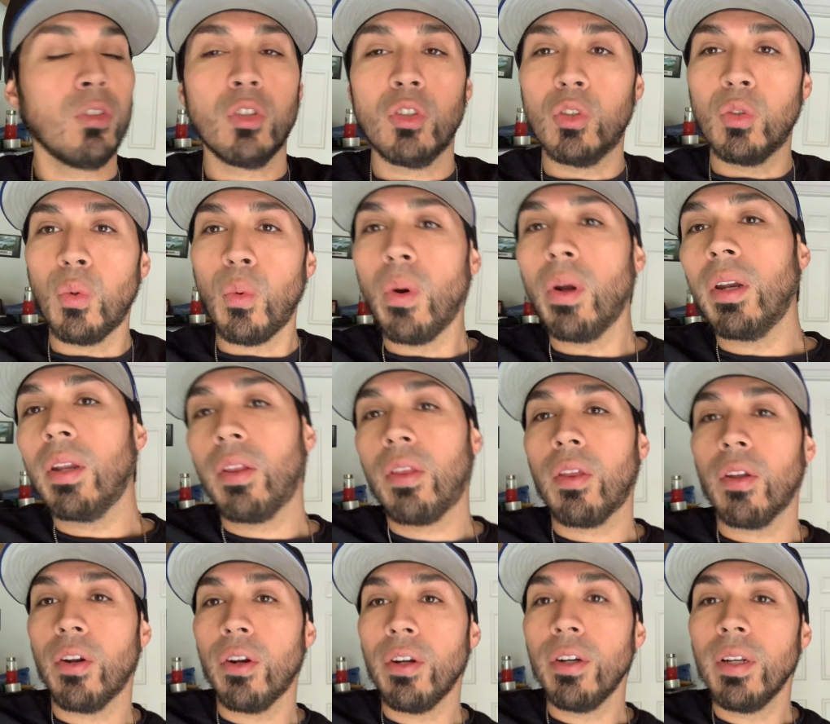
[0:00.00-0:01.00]

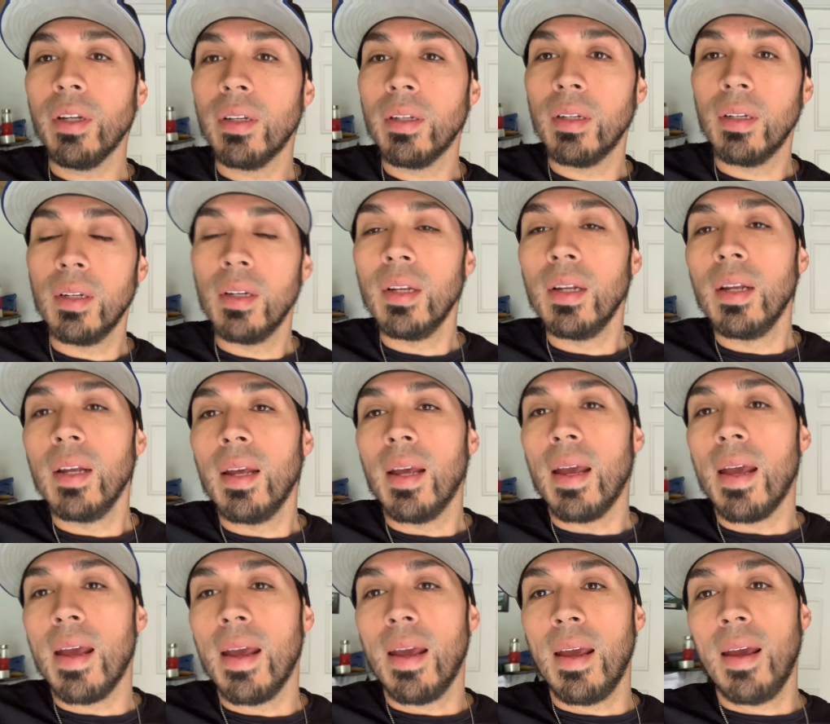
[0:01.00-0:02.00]
23rd,
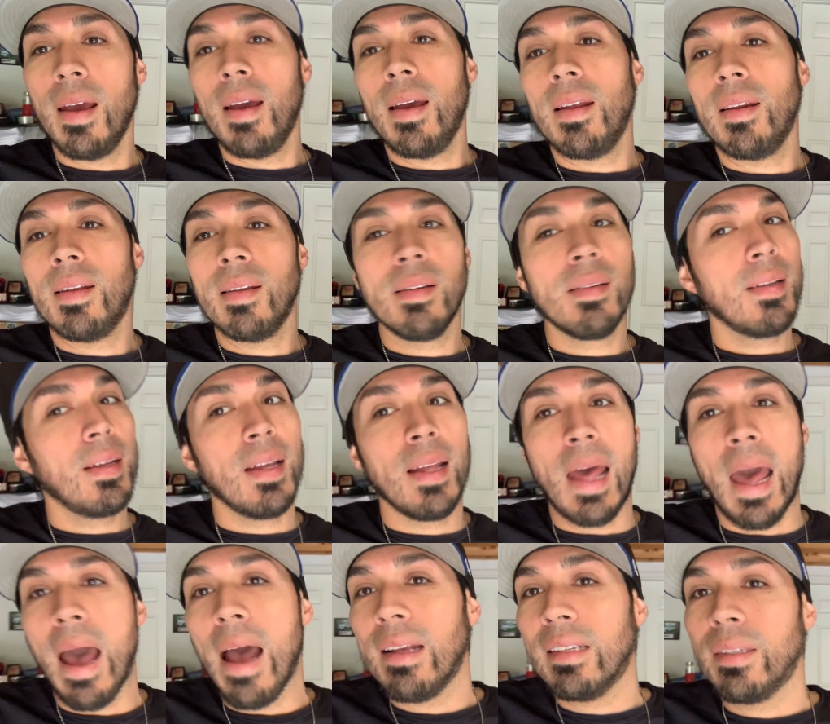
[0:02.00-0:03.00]
and it
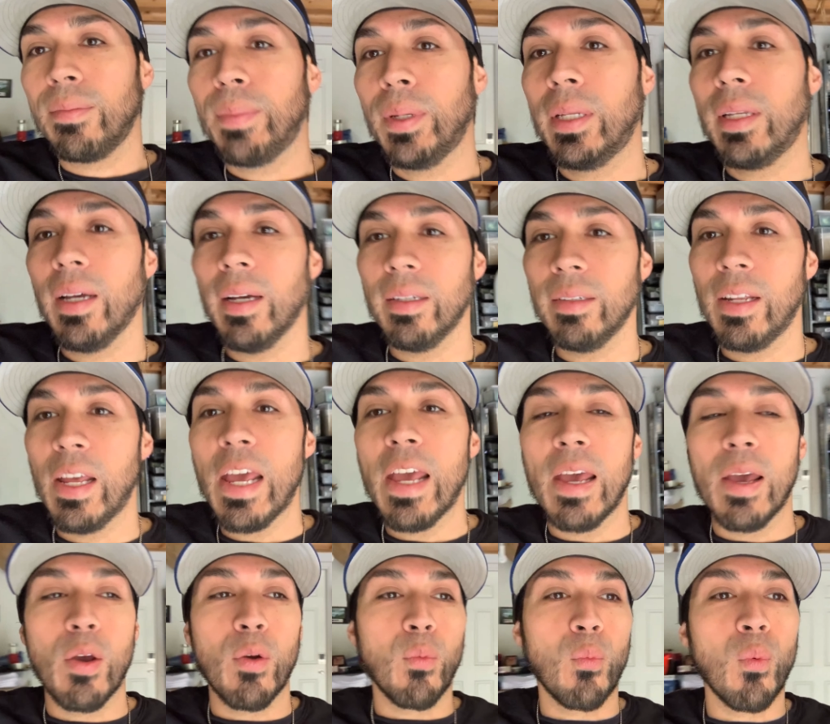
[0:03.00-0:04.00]
has to be done.
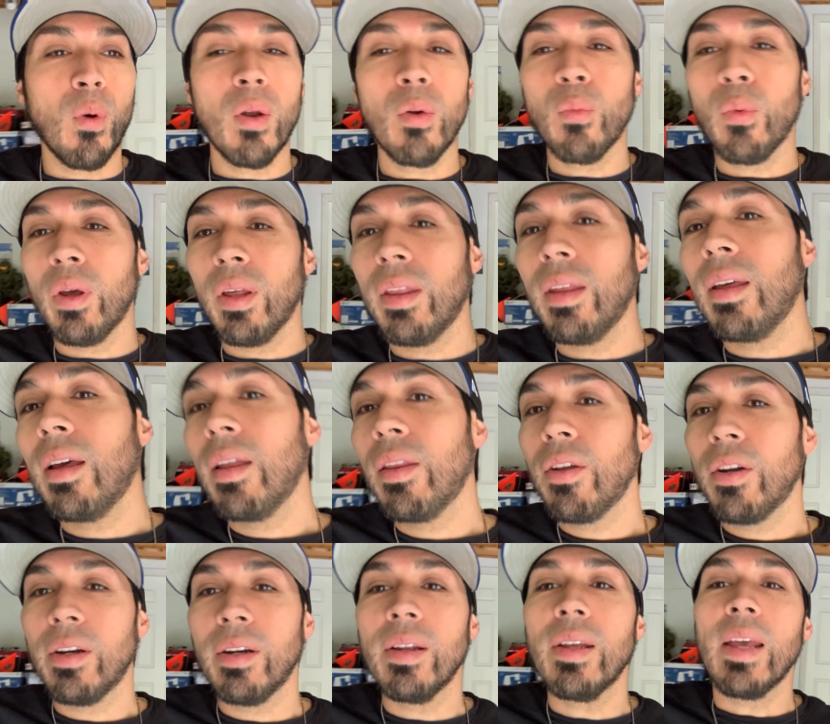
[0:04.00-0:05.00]
One way or the
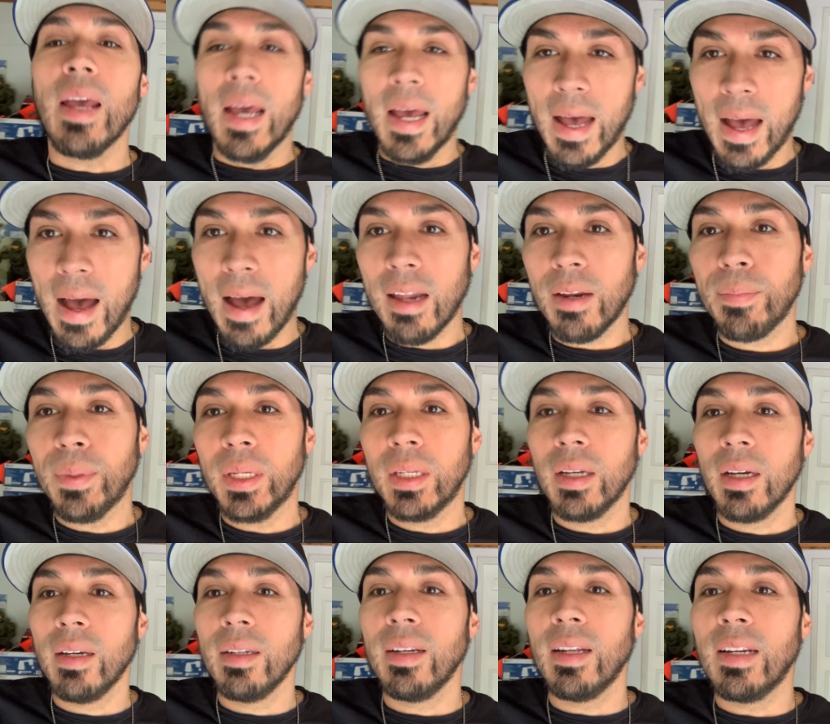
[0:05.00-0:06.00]
other, it had to be
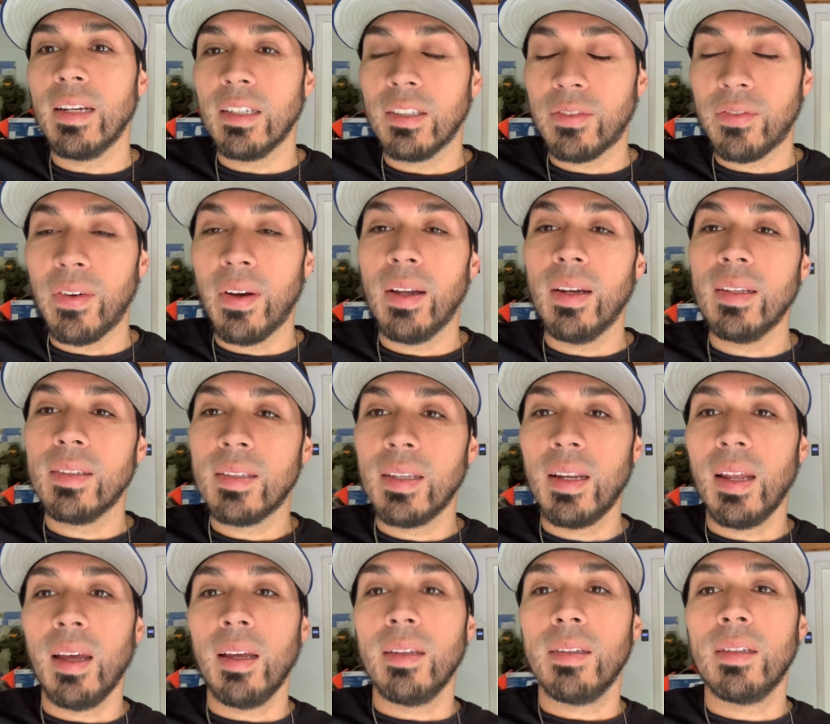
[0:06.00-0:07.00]
done, and it's finally
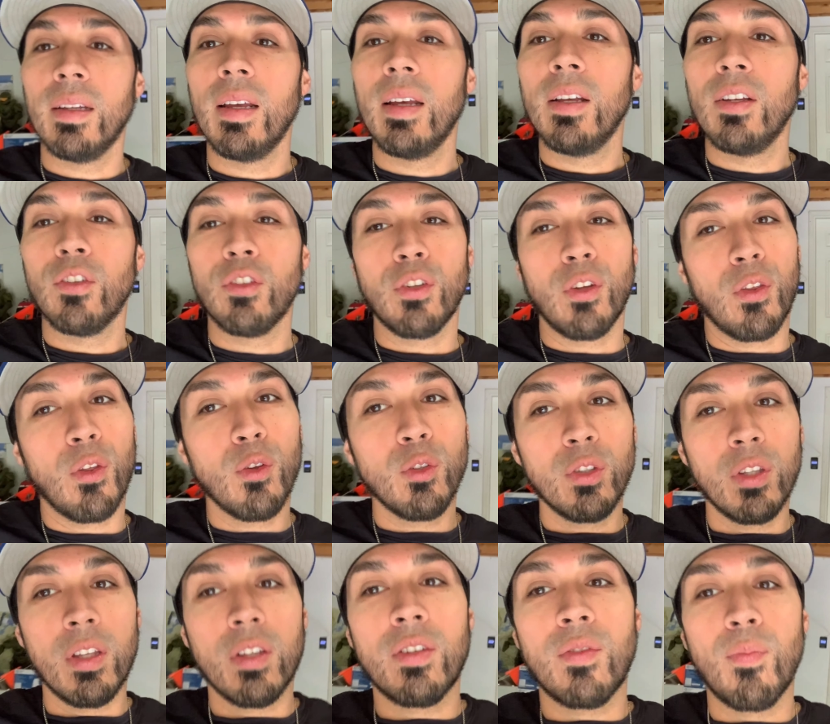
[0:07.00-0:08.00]
today. So
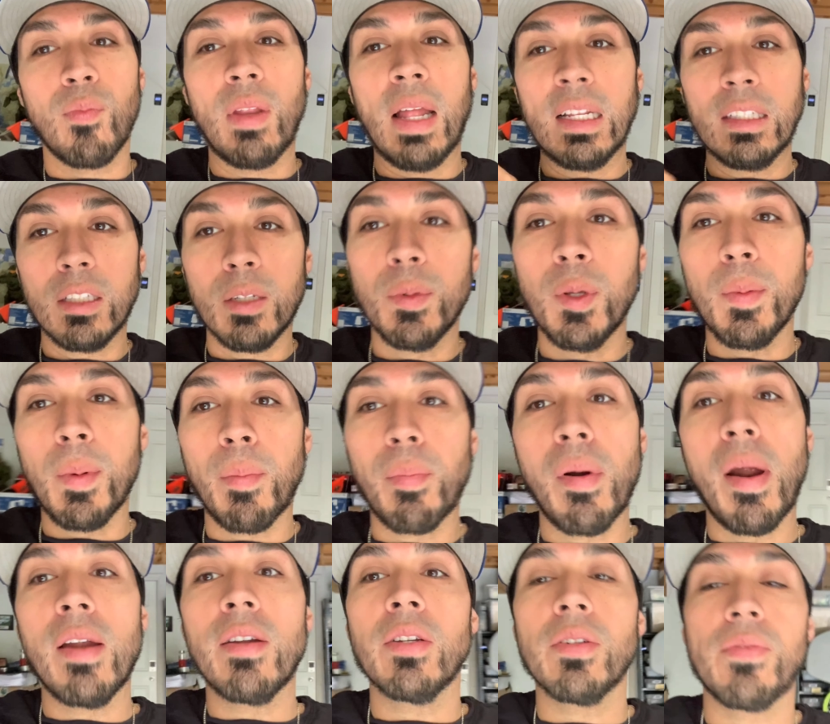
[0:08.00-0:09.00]
that's gonna be my
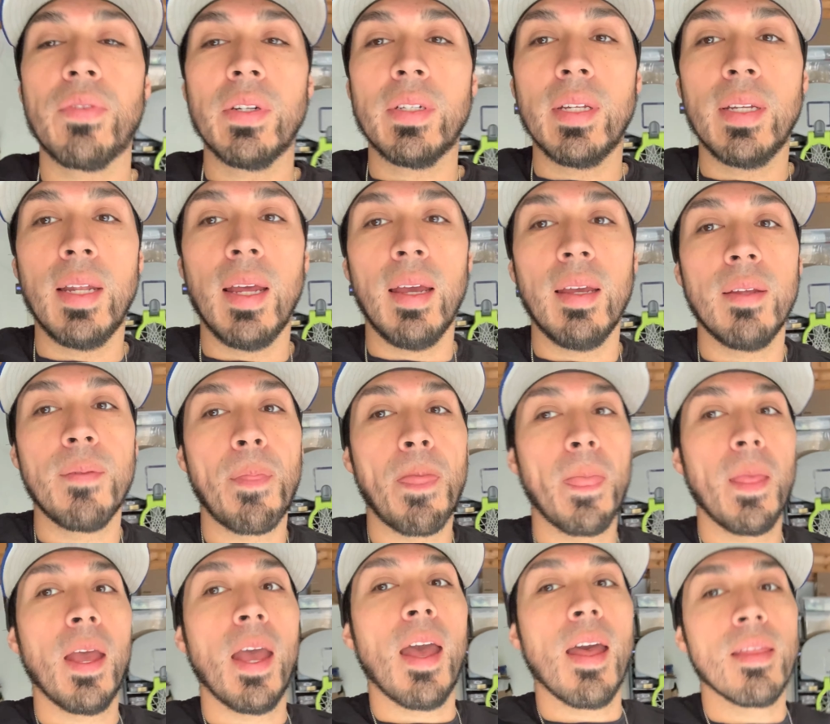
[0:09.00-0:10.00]
project for today.
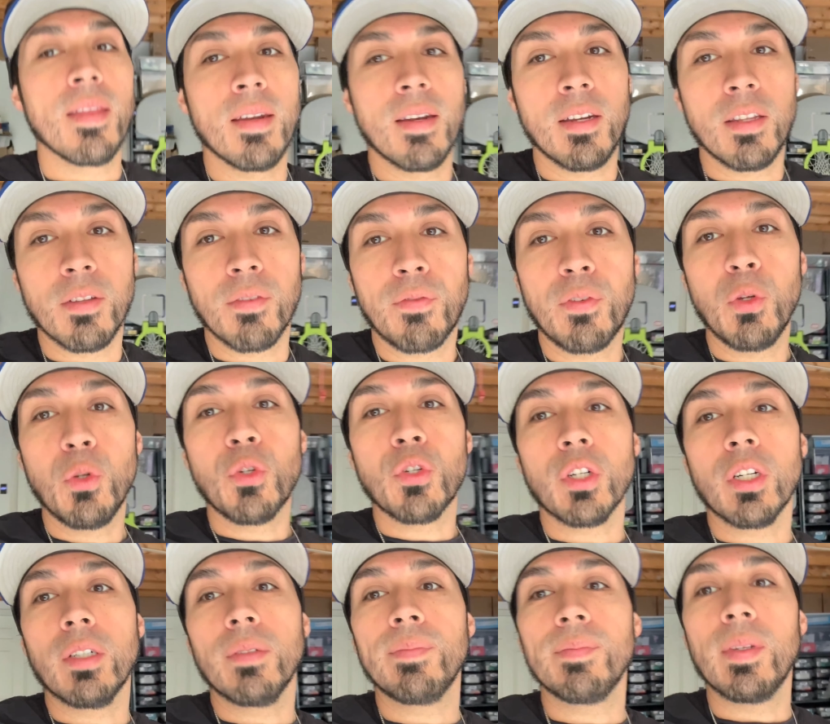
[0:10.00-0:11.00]
And then in the
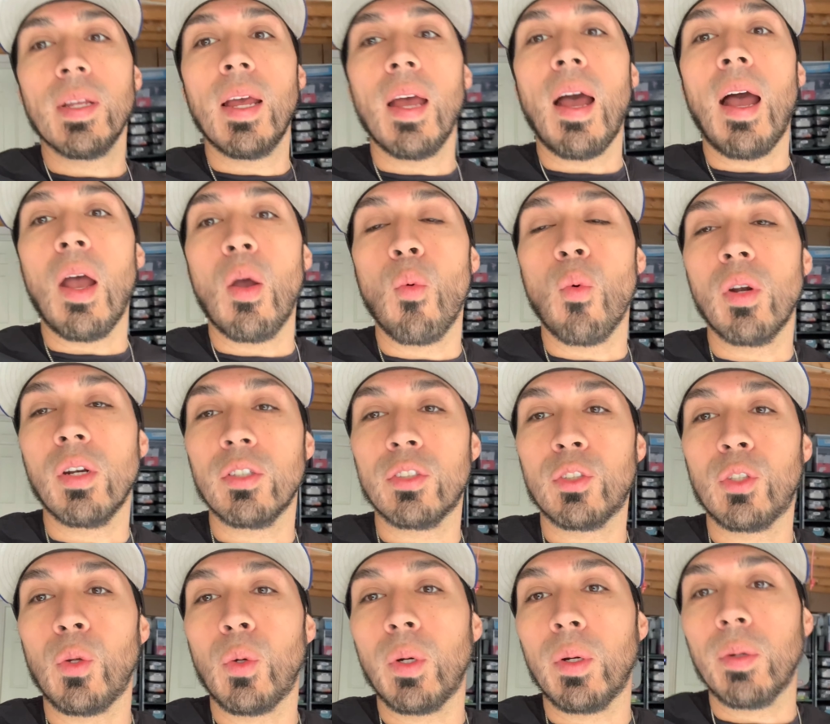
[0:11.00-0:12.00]
future, I want to
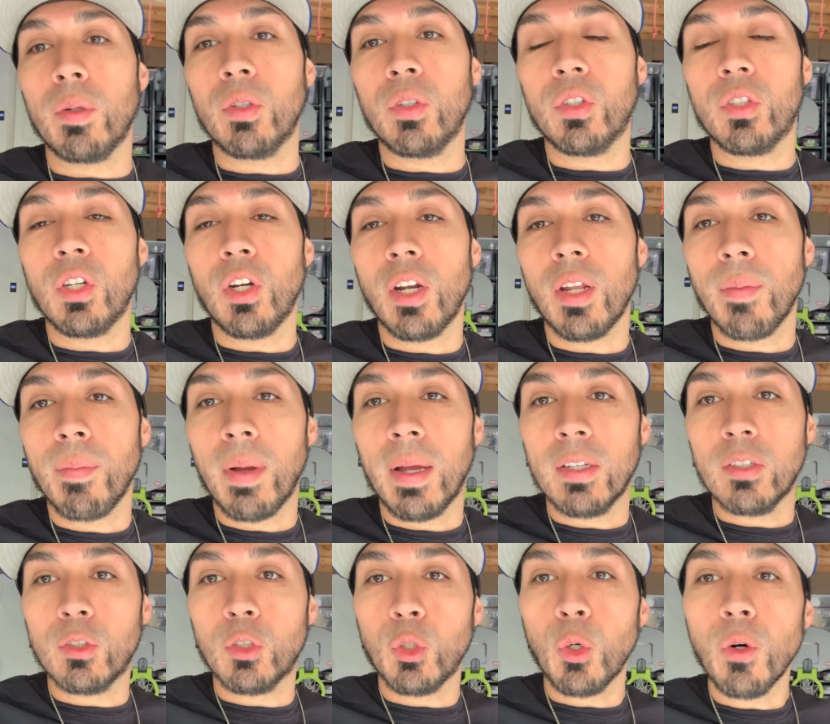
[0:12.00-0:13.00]
start turning my
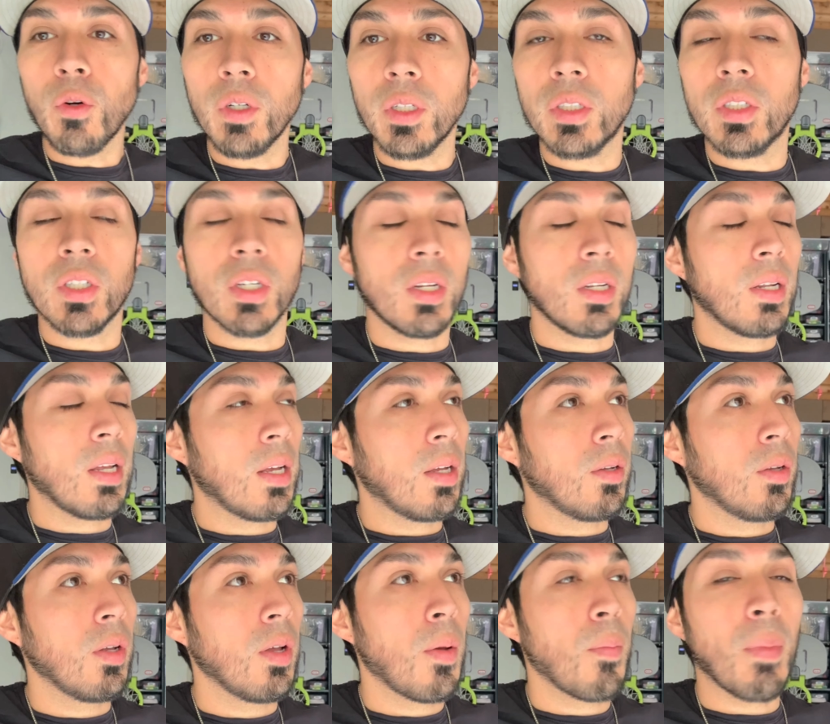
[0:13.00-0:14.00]

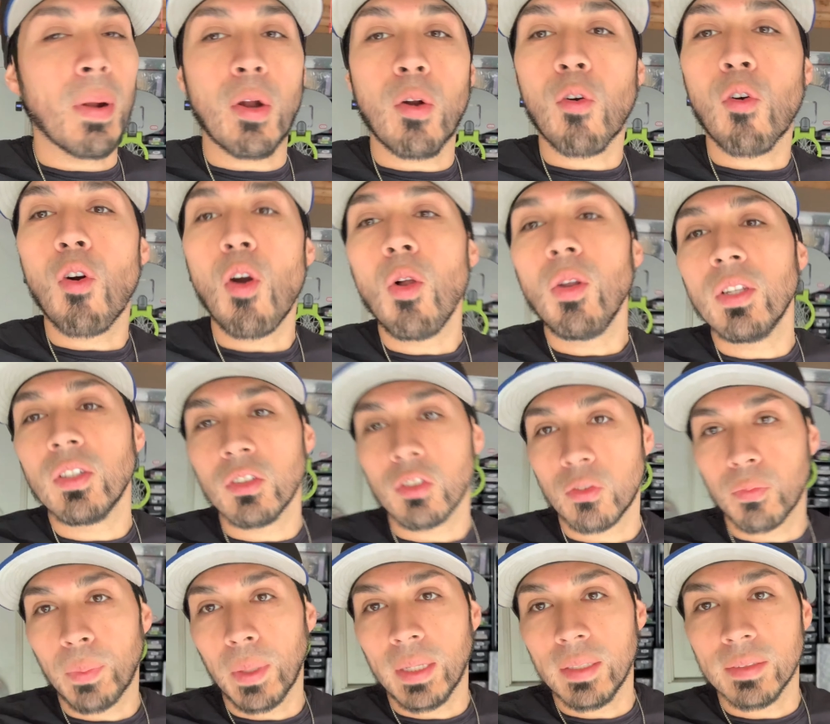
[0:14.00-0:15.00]
my crawling
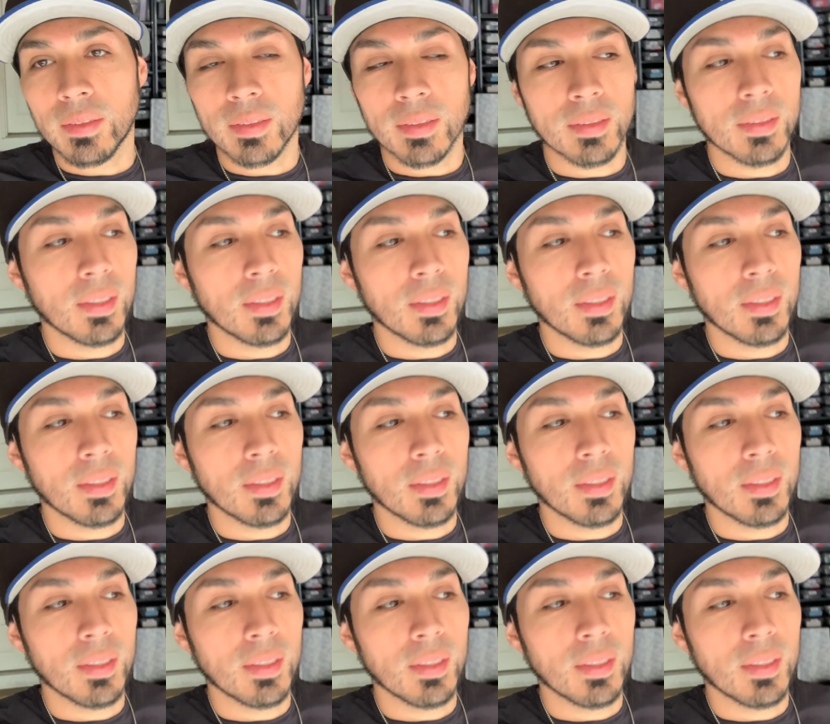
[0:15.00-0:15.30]
space